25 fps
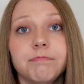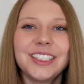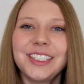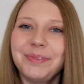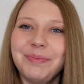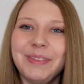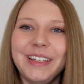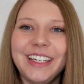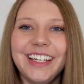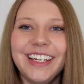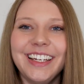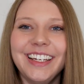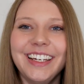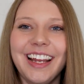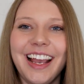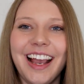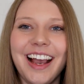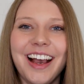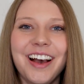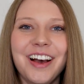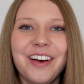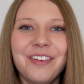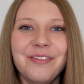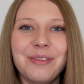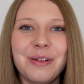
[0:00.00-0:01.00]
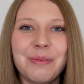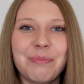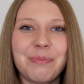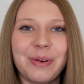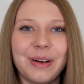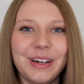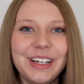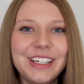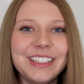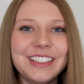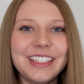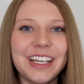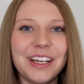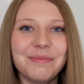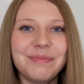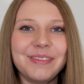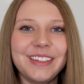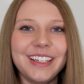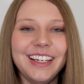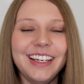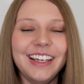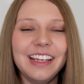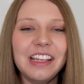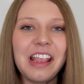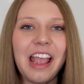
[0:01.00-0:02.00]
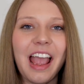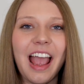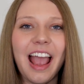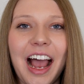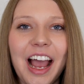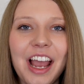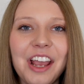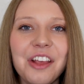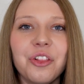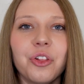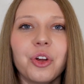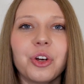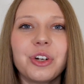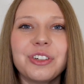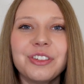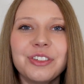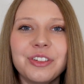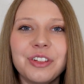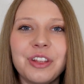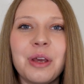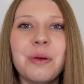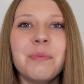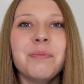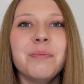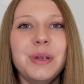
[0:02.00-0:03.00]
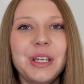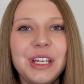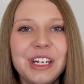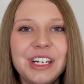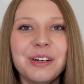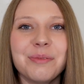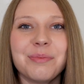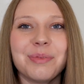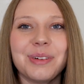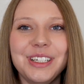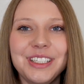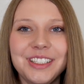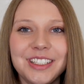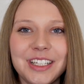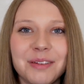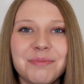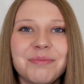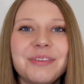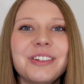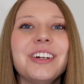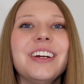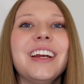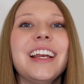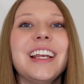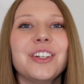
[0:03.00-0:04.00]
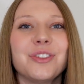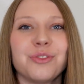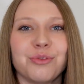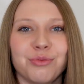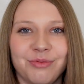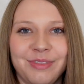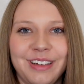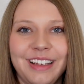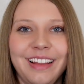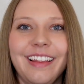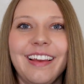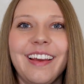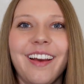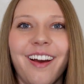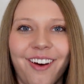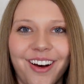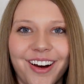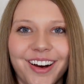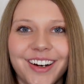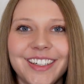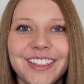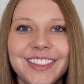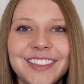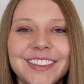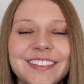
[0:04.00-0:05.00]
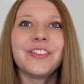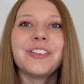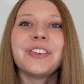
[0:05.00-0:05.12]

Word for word: Speaking of precepting, I learned that being a preceptor is really hard.